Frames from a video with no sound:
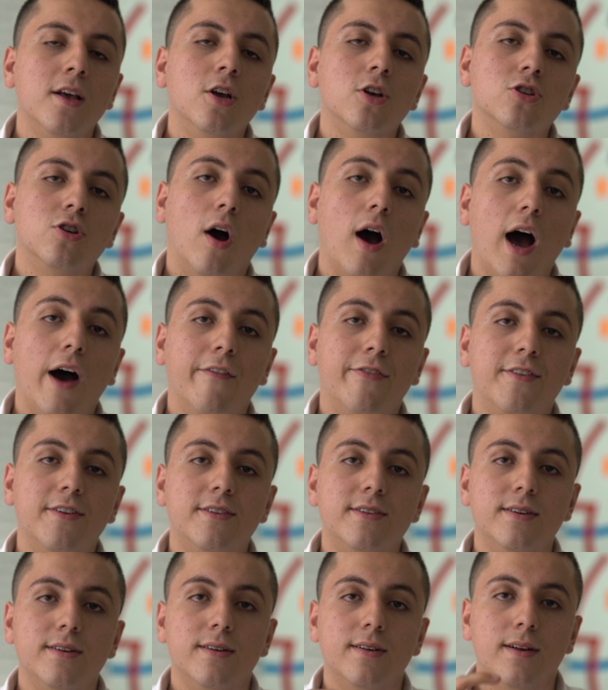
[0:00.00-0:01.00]
So
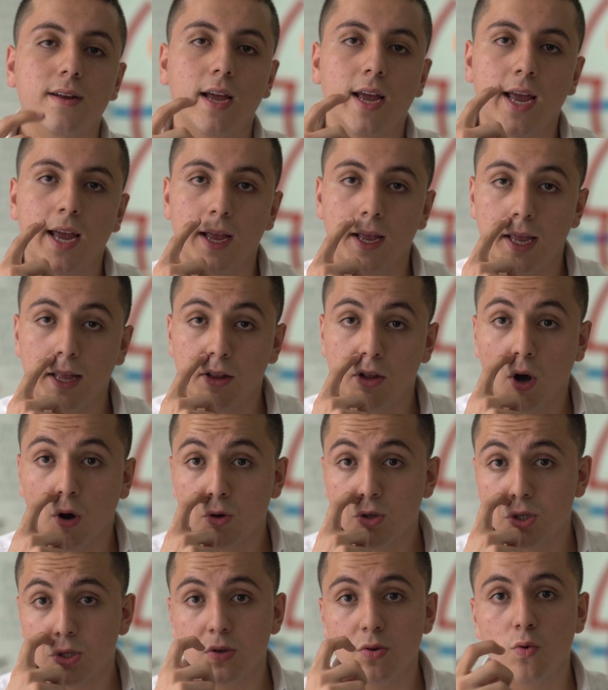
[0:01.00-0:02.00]
after it
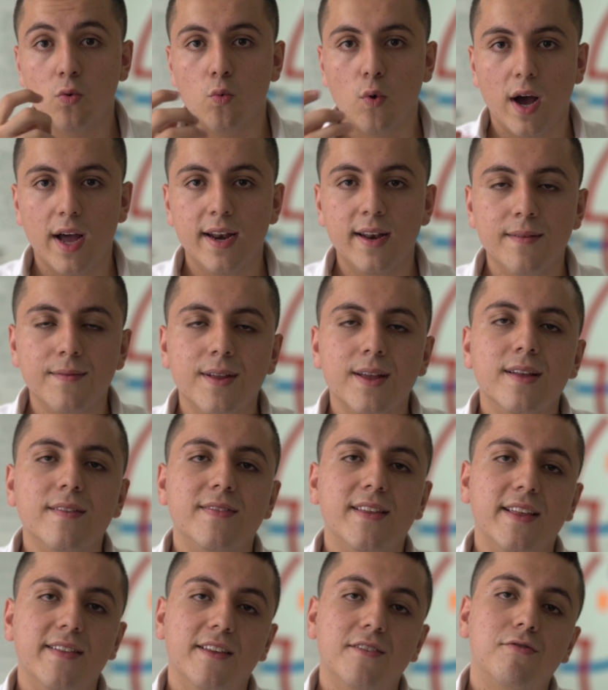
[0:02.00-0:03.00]
goes to 1,
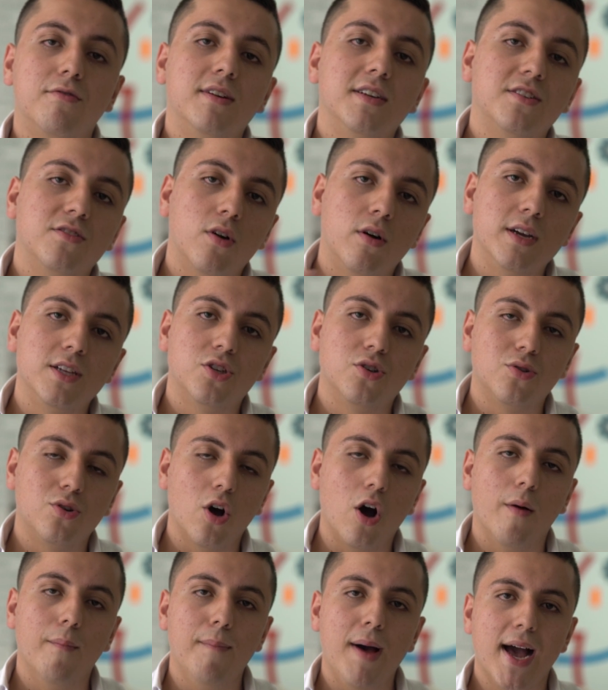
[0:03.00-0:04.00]
then the drone is going to
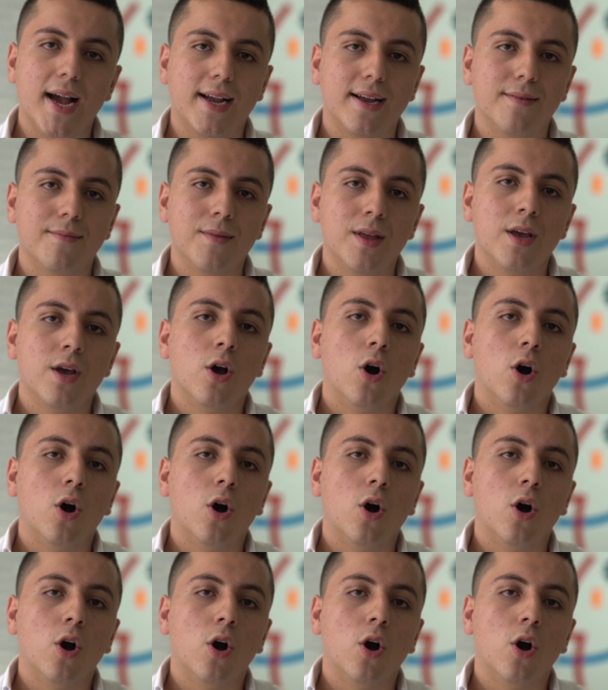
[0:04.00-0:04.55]
come back.